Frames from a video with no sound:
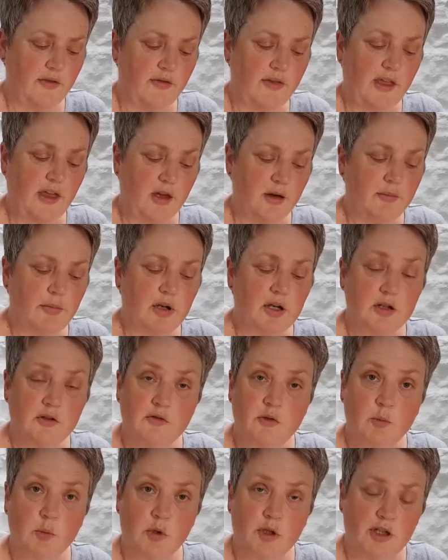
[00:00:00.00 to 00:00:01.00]
they are barred
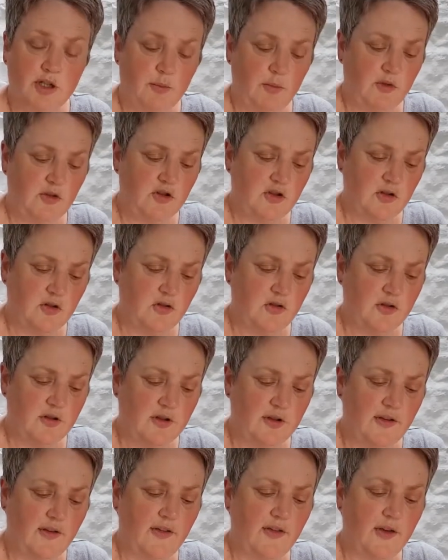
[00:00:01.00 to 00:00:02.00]
from working with children.
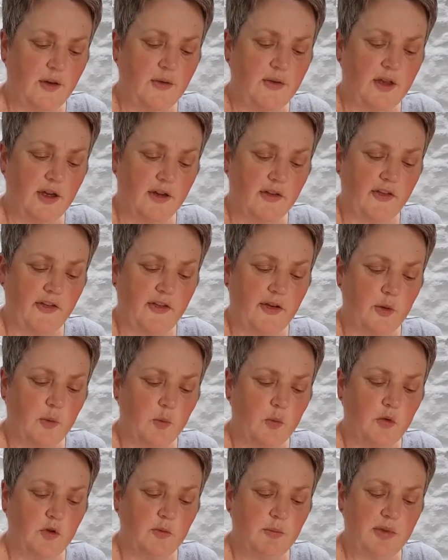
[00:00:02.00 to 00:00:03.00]
So the answer
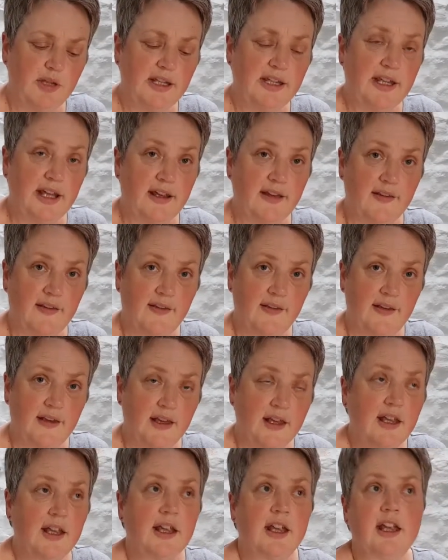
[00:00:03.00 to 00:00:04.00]
would be yes.
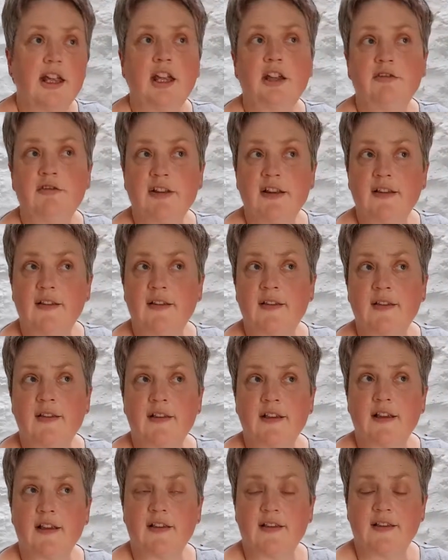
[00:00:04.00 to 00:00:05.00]
If it's,
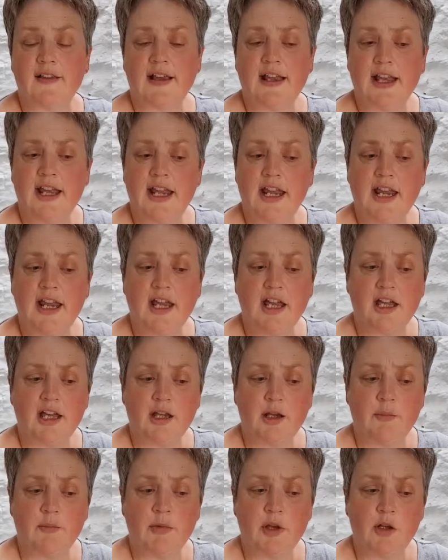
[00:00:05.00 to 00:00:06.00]
say,
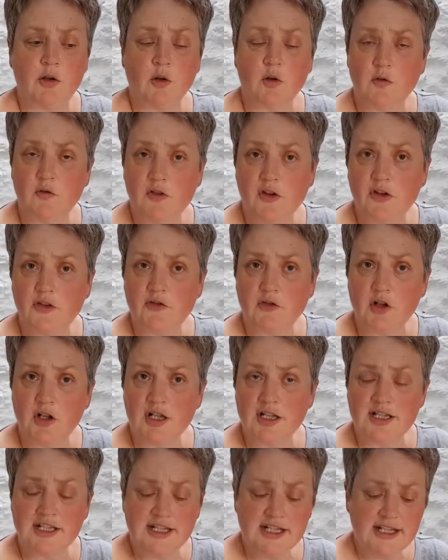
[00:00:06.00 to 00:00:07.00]
an office
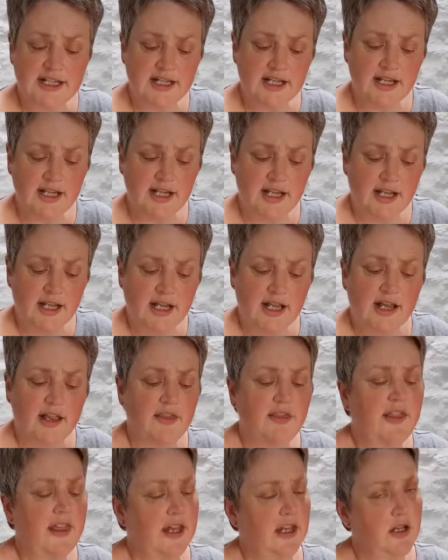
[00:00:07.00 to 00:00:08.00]
volunteer,
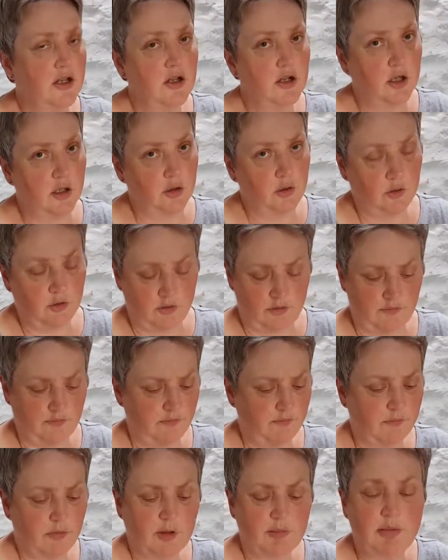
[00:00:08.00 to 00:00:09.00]
then no,
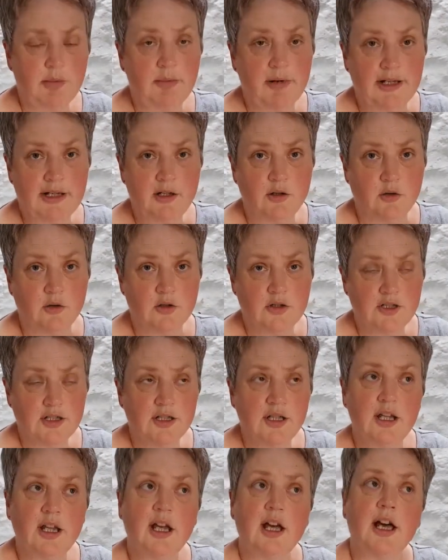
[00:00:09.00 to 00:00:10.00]
probably not,
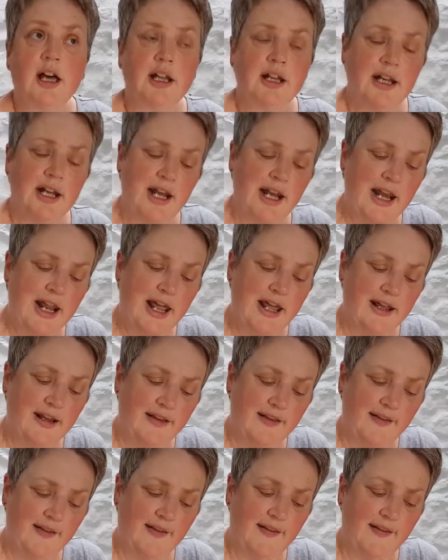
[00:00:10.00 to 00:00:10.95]
unless